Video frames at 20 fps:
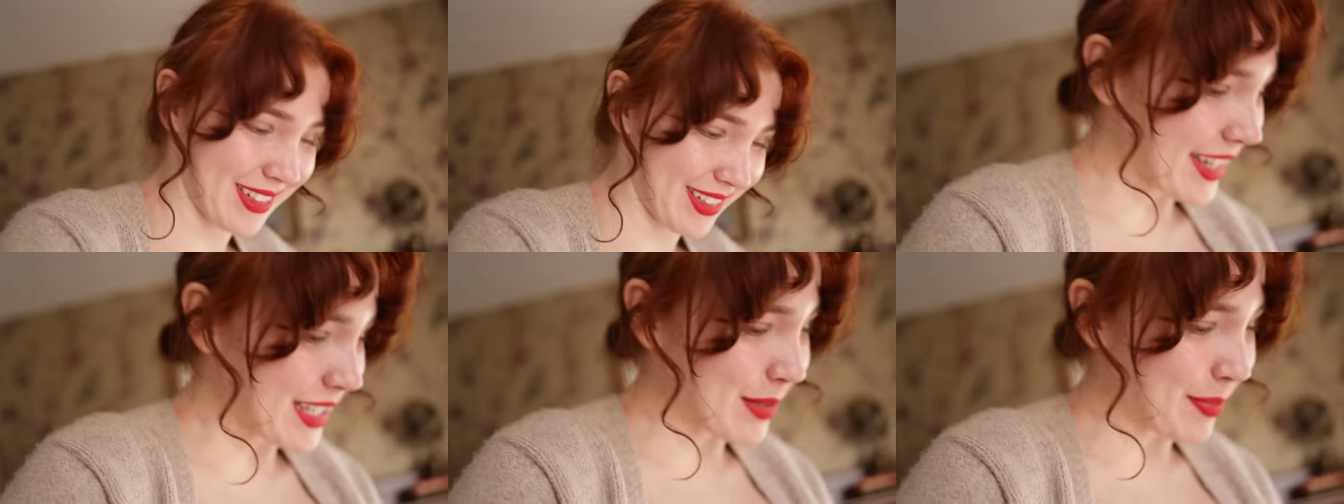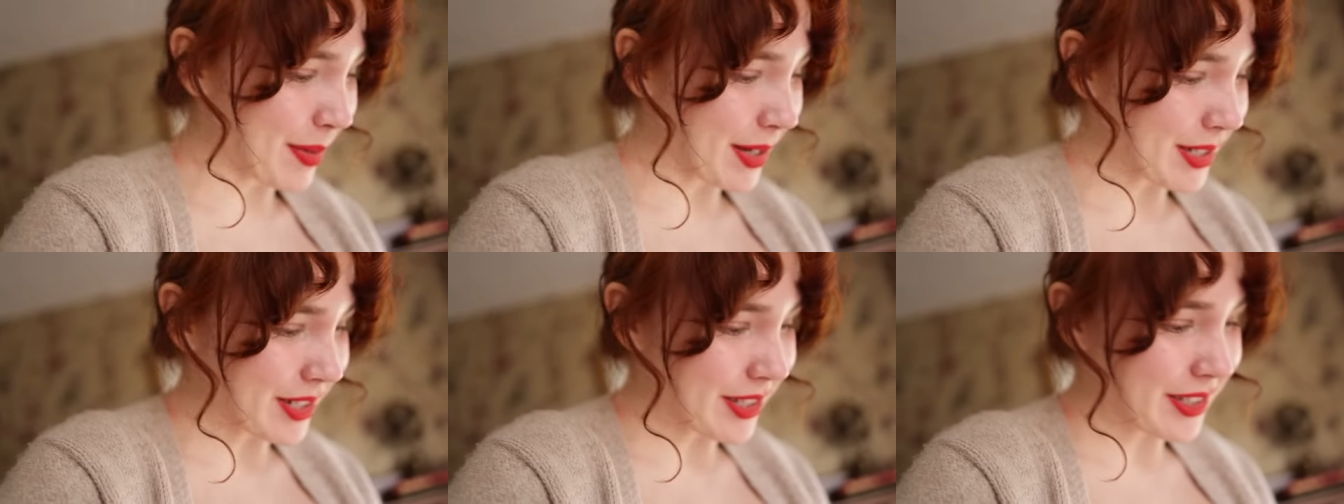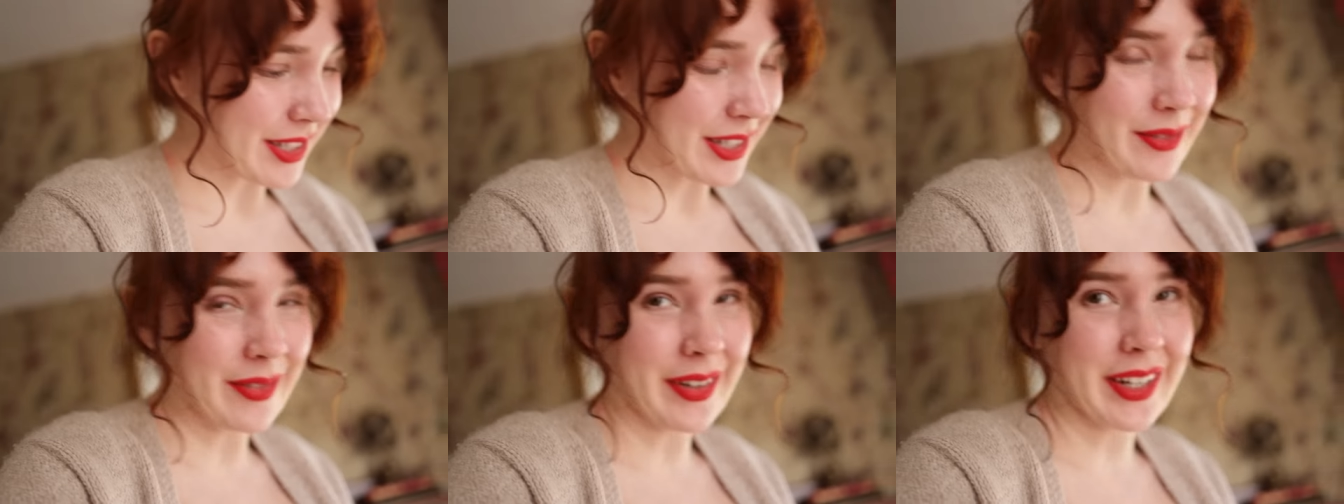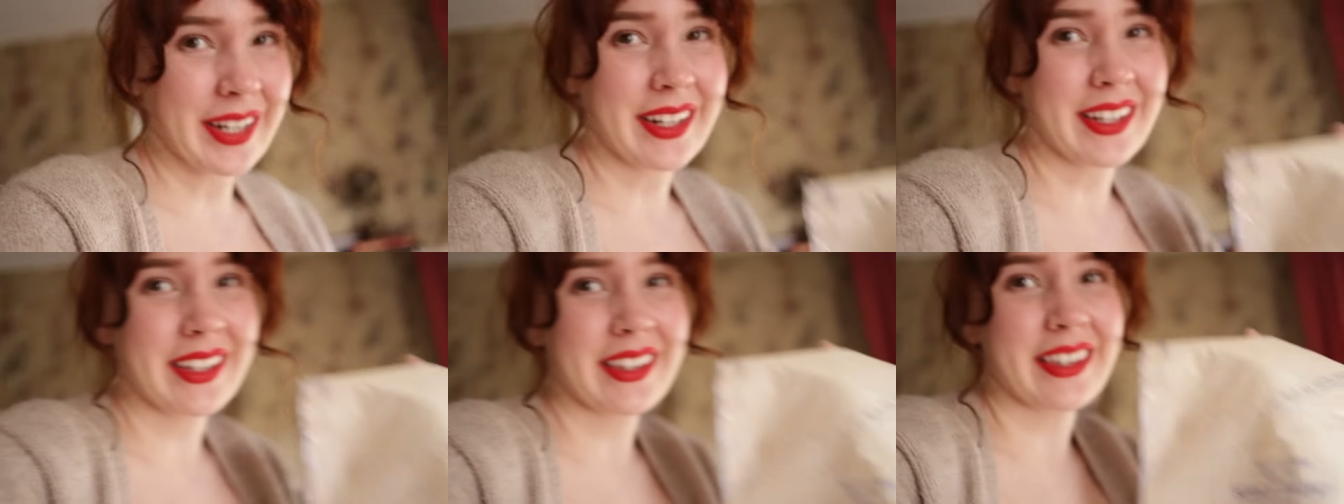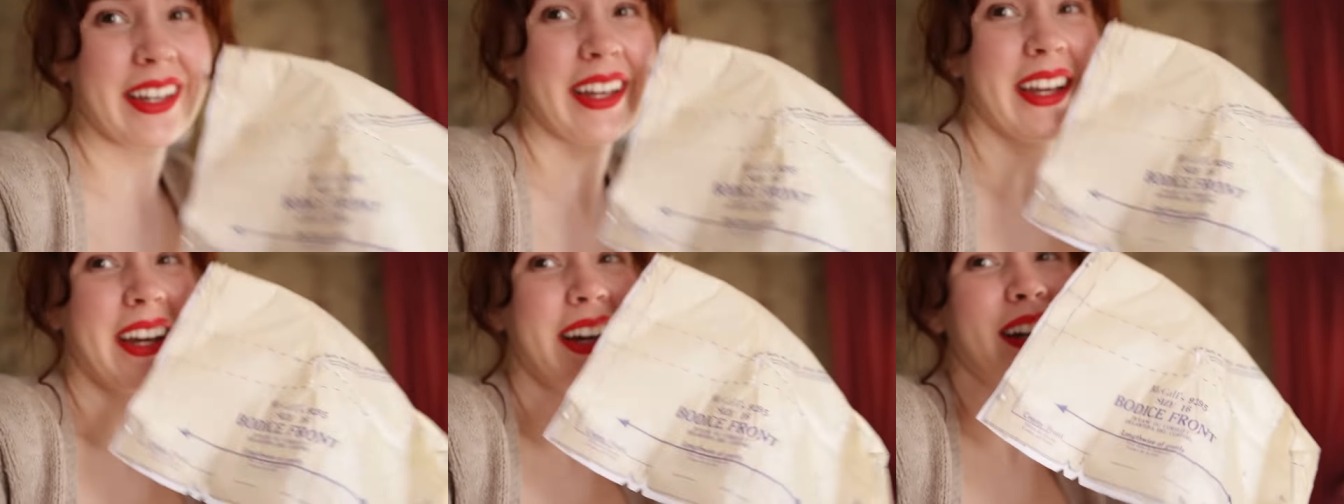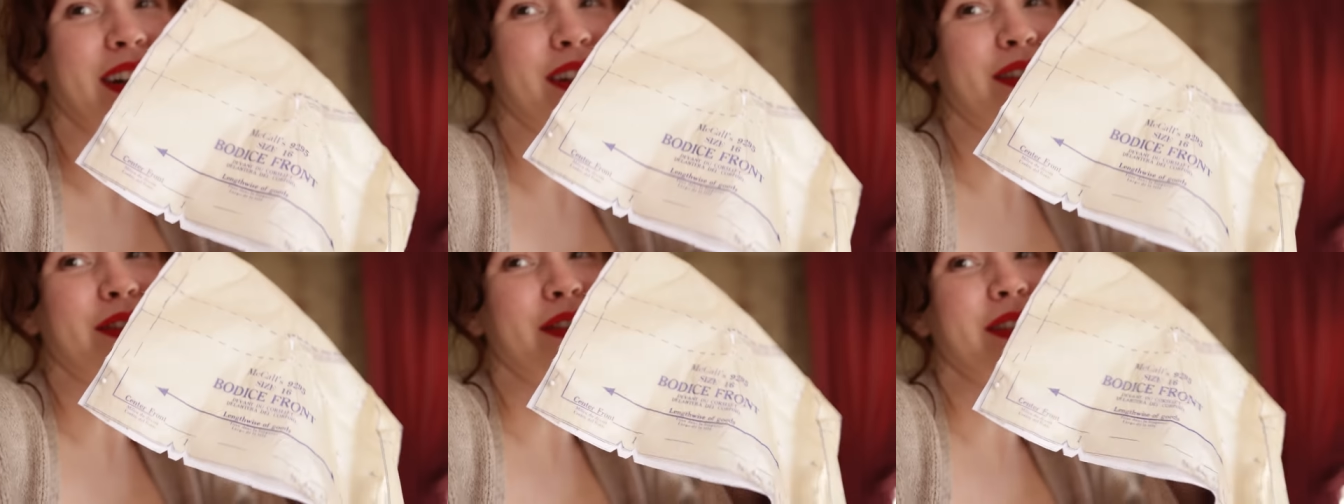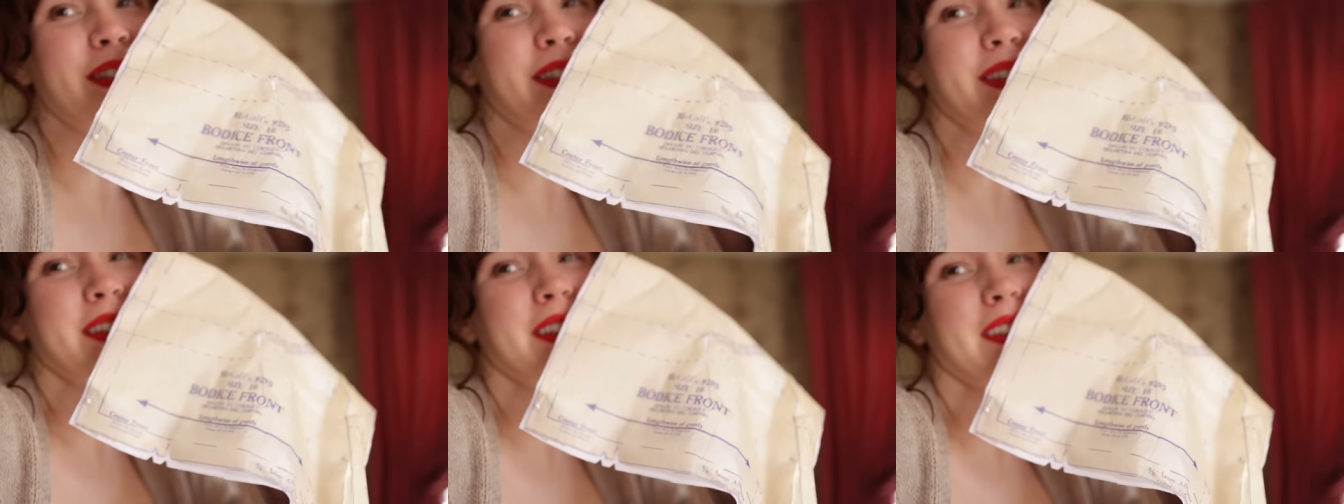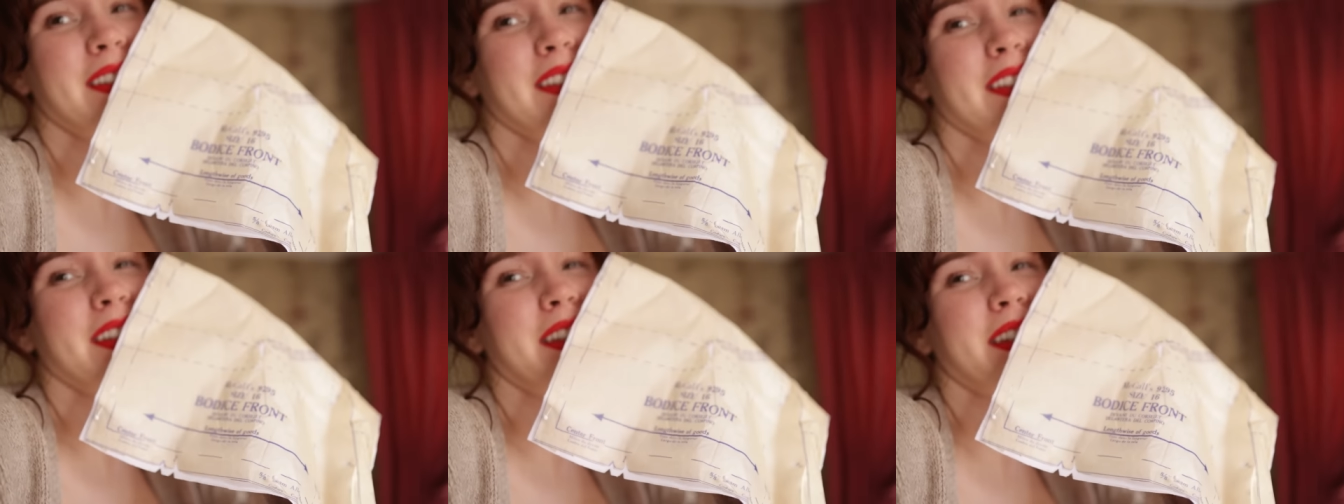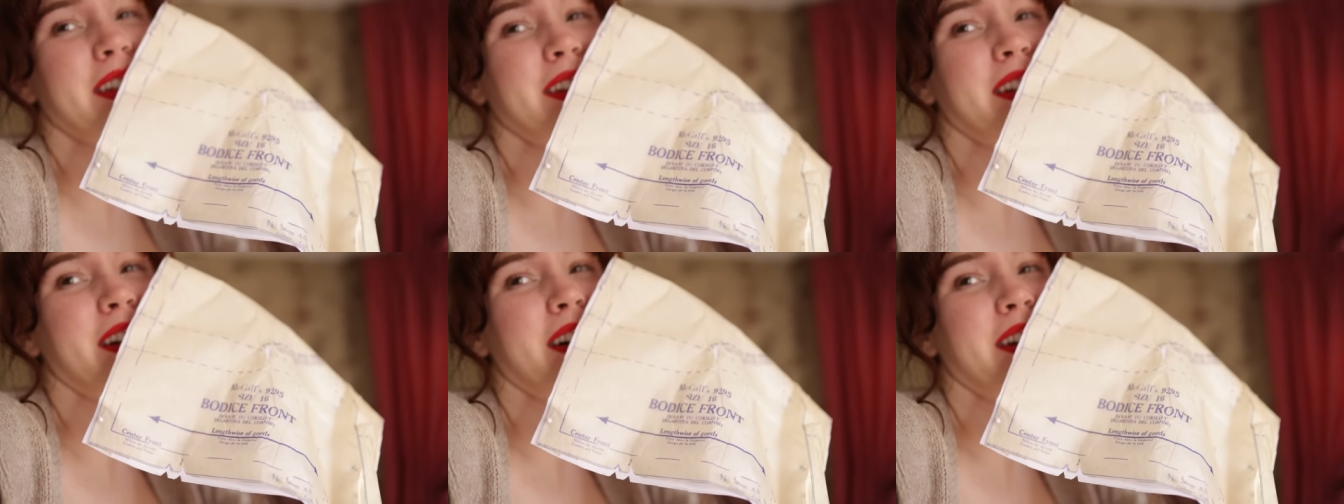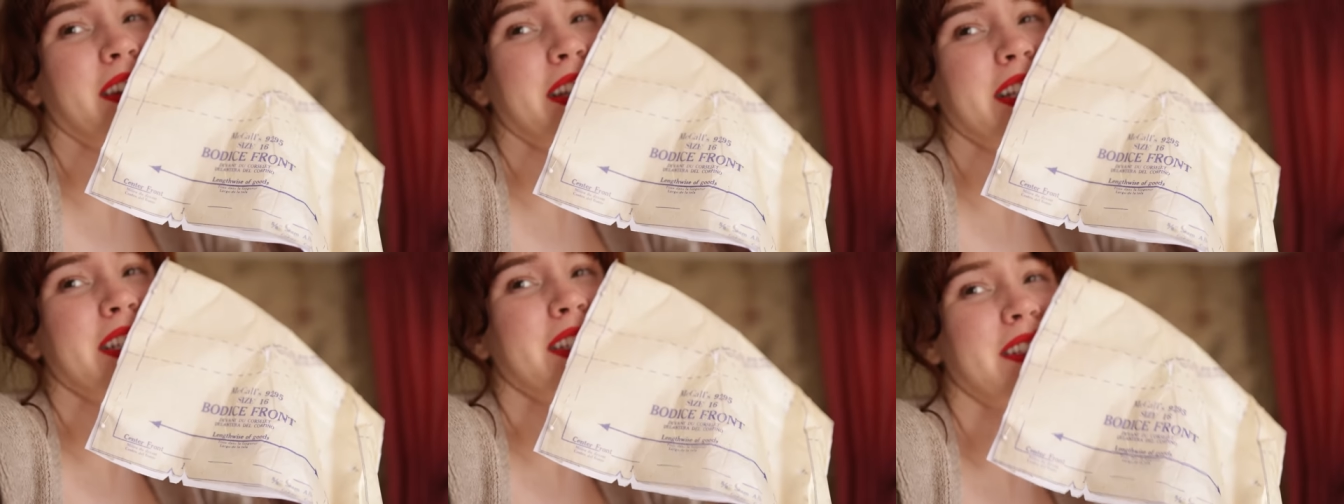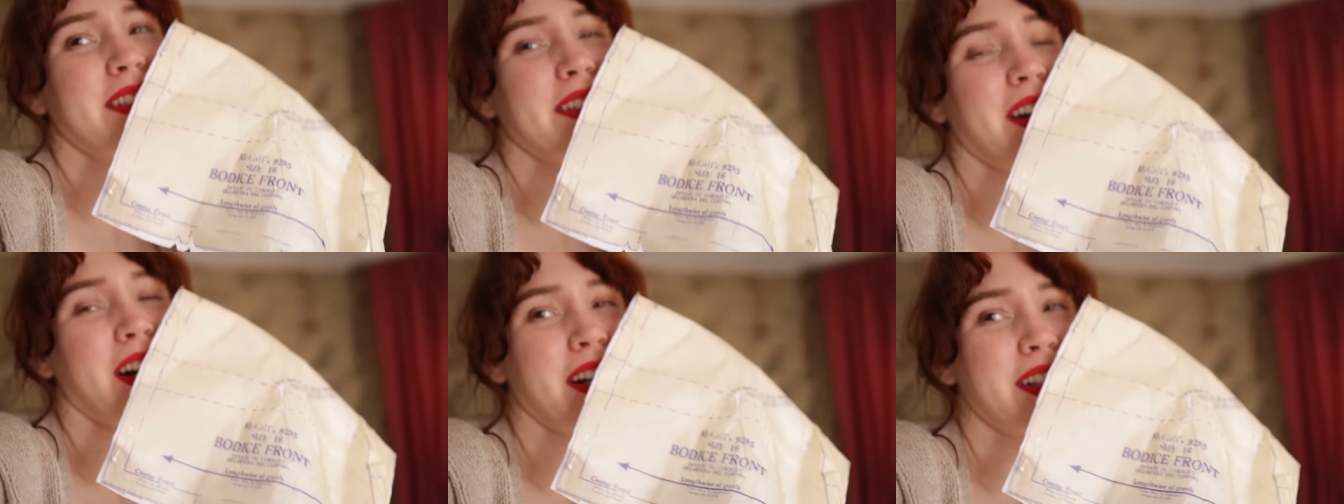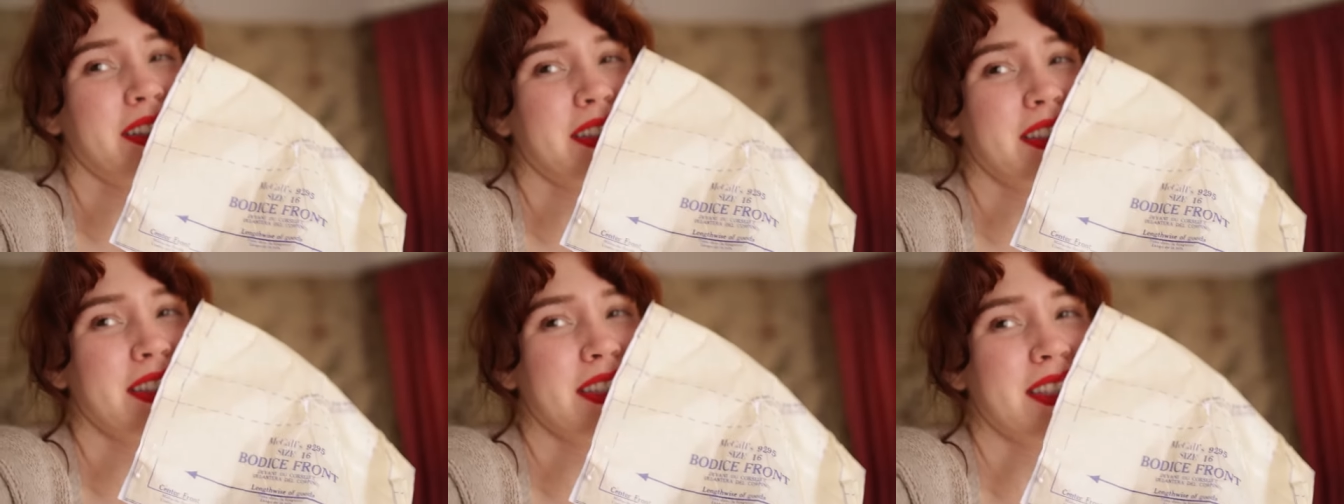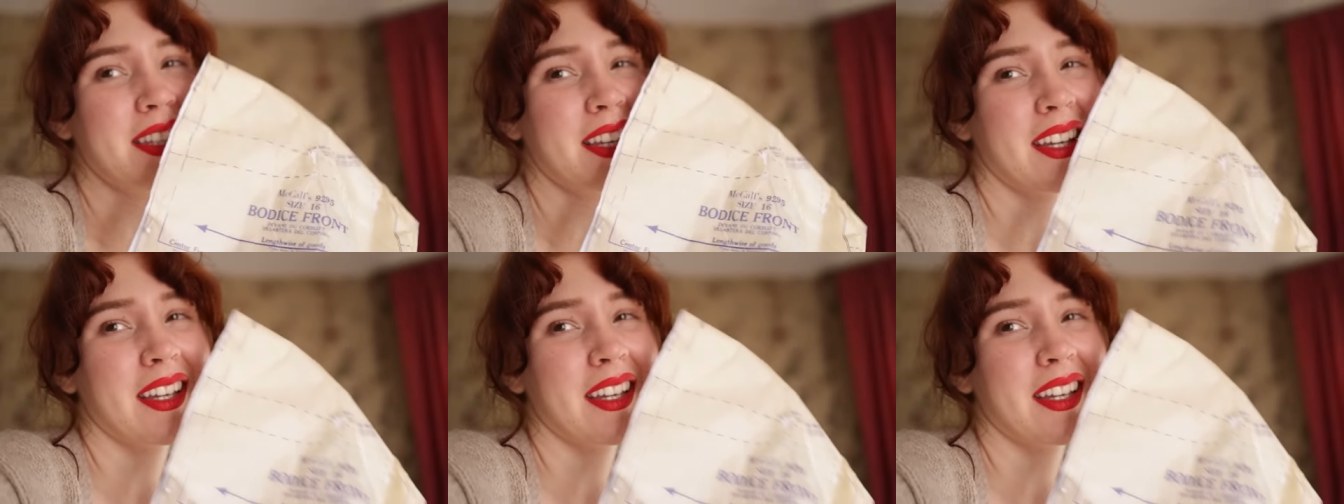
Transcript: especially when they have uh, all these darts.